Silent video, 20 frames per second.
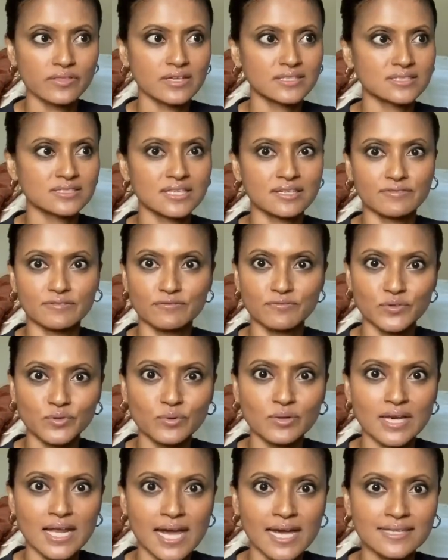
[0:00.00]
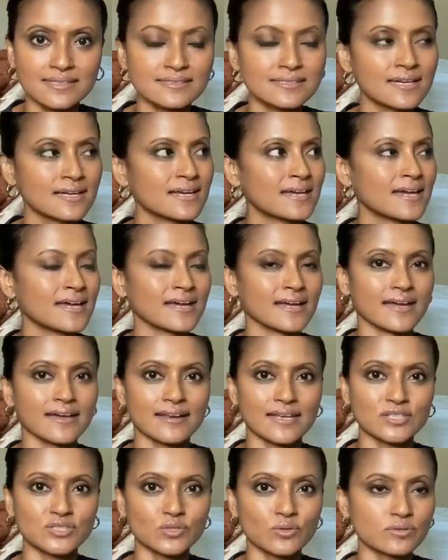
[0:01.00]
I just have a few lines
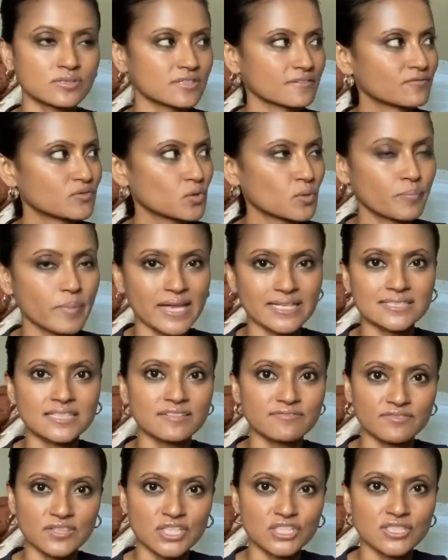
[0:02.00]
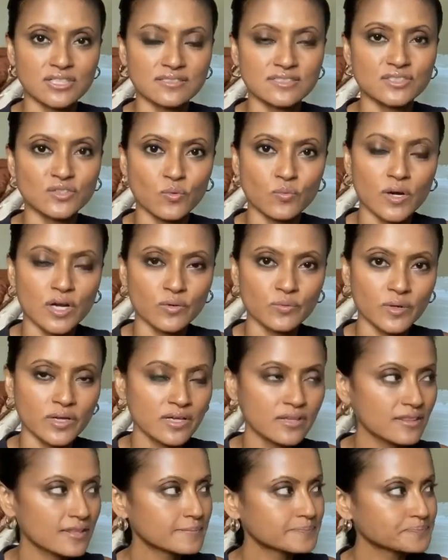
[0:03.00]
and I chose a few basic features to work
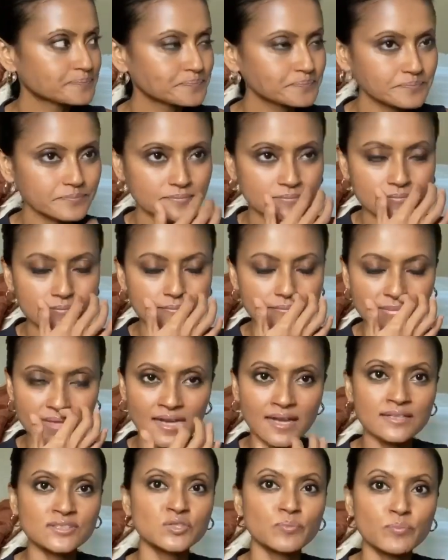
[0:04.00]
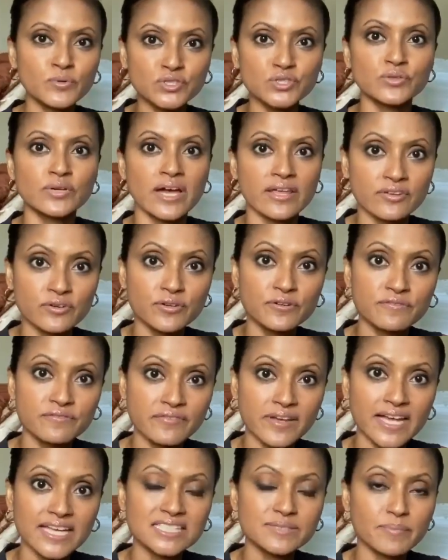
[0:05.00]
with and to put together a
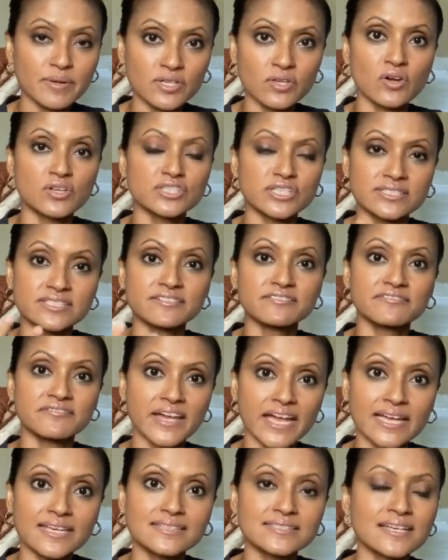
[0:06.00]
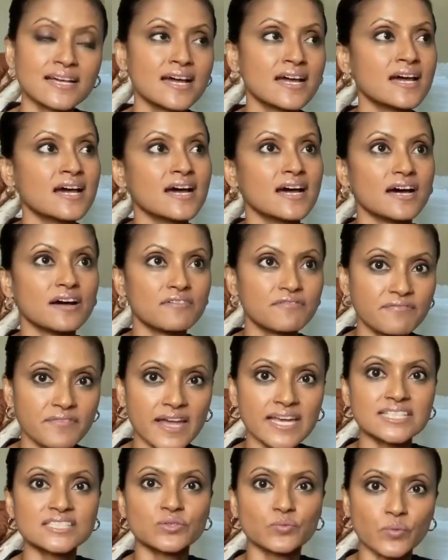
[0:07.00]
face, but not just a face
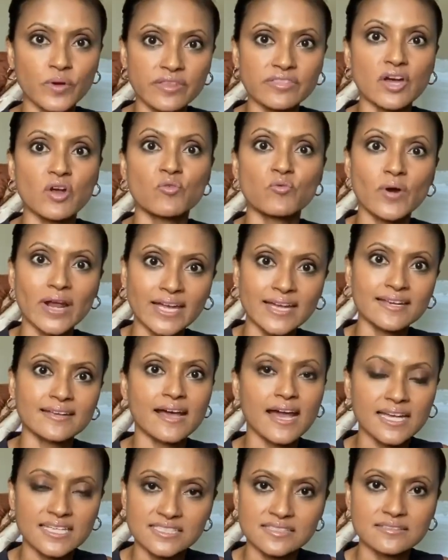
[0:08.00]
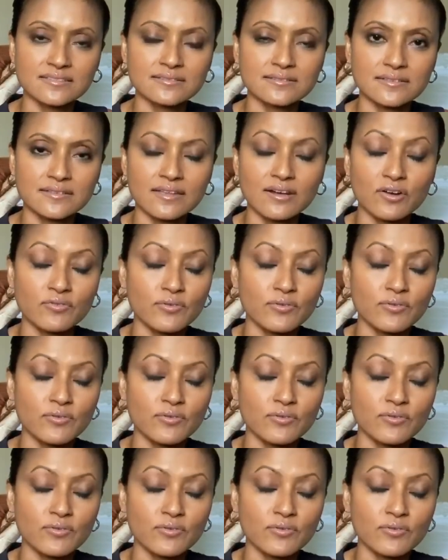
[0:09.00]
with a recognizable